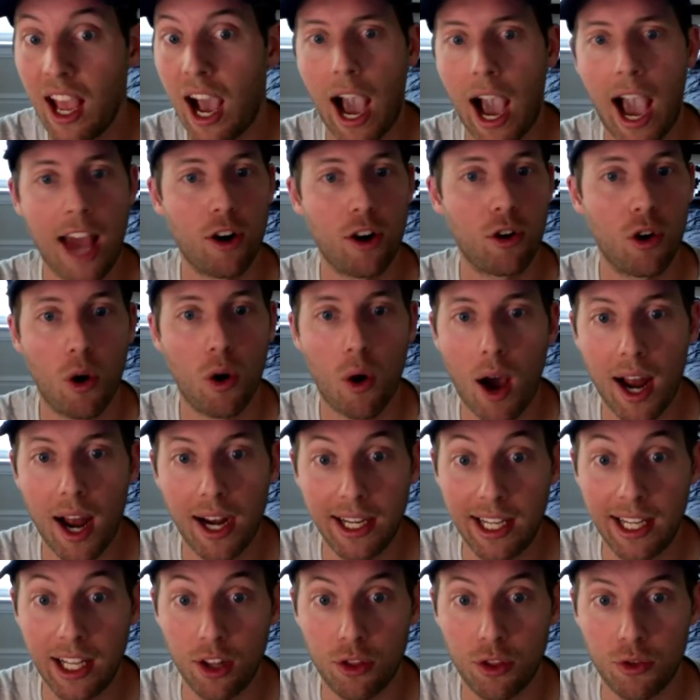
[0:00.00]
I don't know how to
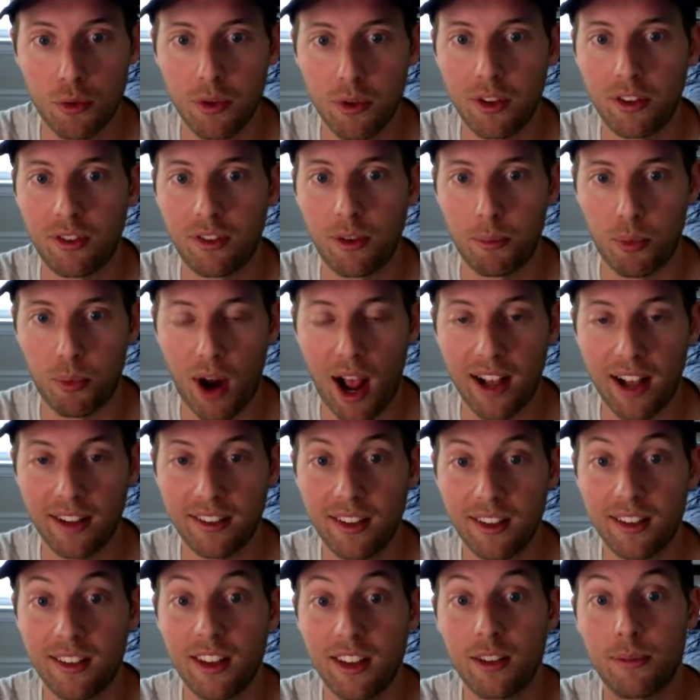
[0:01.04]
get through this and
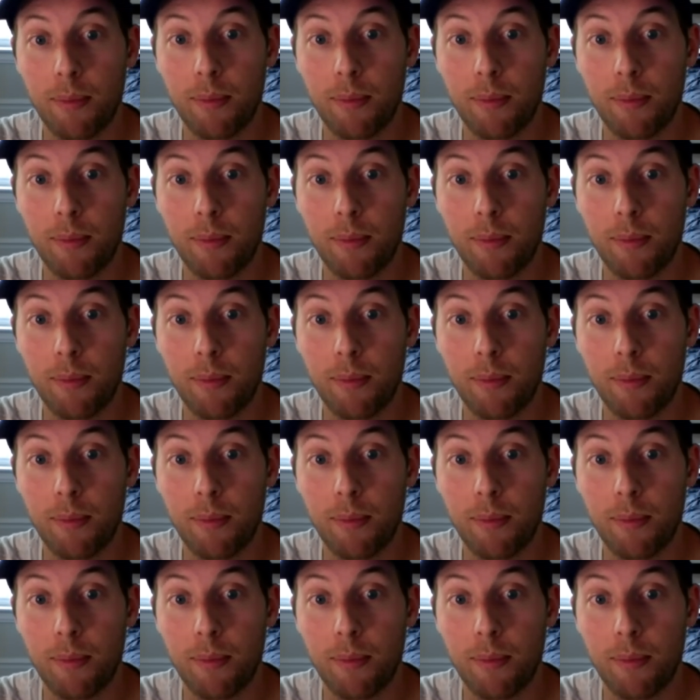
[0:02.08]
process this.